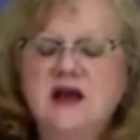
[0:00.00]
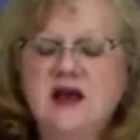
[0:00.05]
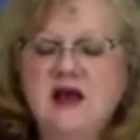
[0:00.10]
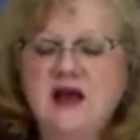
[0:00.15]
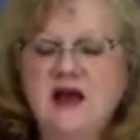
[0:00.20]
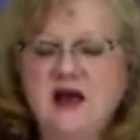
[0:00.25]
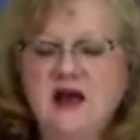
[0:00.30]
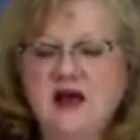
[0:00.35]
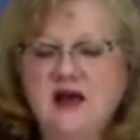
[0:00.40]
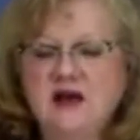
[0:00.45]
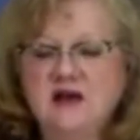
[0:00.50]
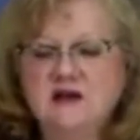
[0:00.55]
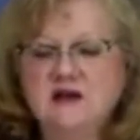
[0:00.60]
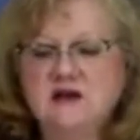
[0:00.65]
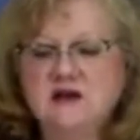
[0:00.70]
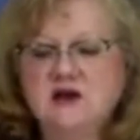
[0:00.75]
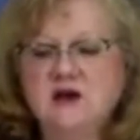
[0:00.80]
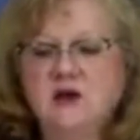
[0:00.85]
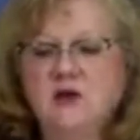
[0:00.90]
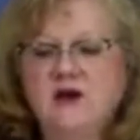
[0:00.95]

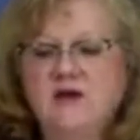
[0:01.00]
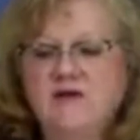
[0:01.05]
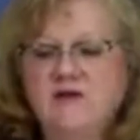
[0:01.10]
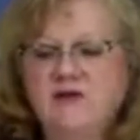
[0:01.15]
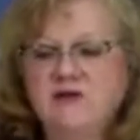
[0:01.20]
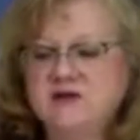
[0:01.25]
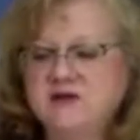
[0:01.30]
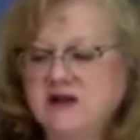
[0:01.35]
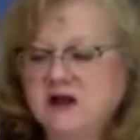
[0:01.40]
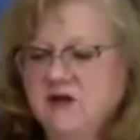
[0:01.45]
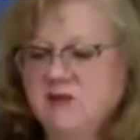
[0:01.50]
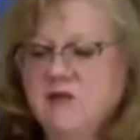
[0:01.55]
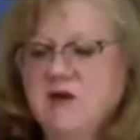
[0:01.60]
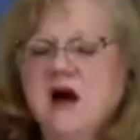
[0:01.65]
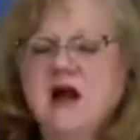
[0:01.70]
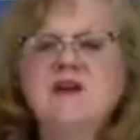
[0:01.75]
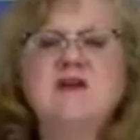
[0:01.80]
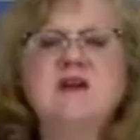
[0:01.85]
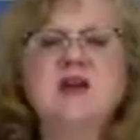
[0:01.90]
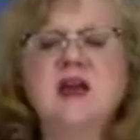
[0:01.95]
And, if there's any
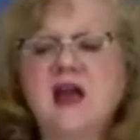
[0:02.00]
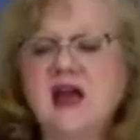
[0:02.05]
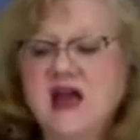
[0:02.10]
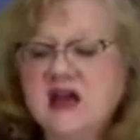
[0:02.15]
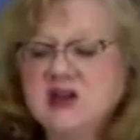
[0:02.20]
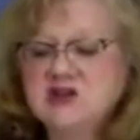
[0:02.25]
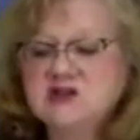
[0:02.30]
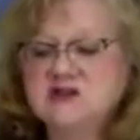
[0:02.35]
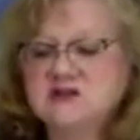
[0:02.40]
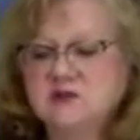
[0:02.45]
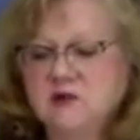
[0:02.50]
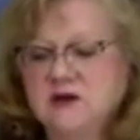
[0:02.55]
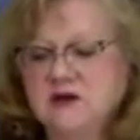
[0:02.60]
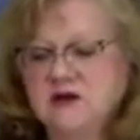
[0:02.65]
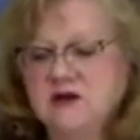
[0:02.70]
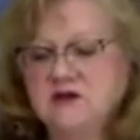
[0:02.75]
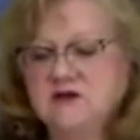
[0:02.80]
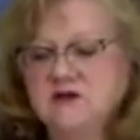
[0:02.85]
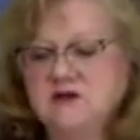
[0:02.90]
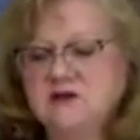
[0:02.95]
modifications we
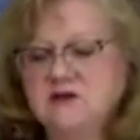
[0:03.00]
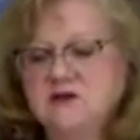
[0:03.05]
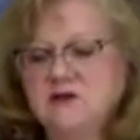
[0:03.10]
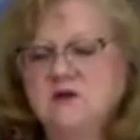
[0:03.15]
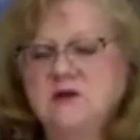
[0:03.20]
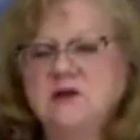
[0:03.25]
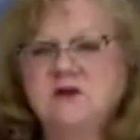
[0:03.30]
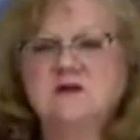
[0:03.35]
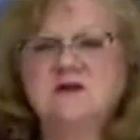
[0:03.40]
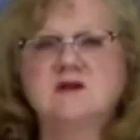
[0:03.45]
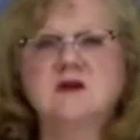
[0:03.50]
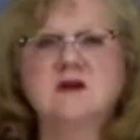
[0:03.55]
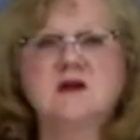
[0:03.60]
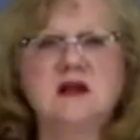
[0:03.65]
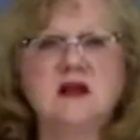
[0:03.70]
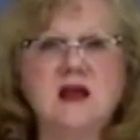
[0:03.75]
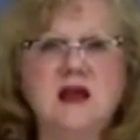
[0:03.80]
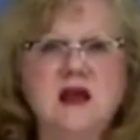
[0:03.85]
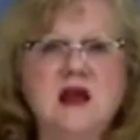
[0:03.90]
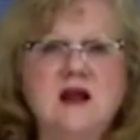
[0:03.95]
need to do, we
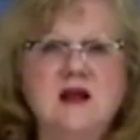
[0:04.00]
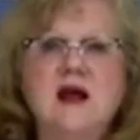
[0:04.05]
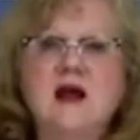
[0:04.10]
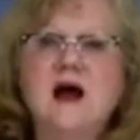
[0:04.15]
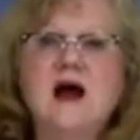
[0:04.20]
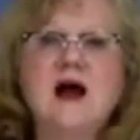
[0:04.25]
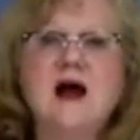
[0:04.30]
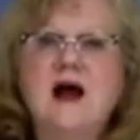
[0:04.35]
certainly can.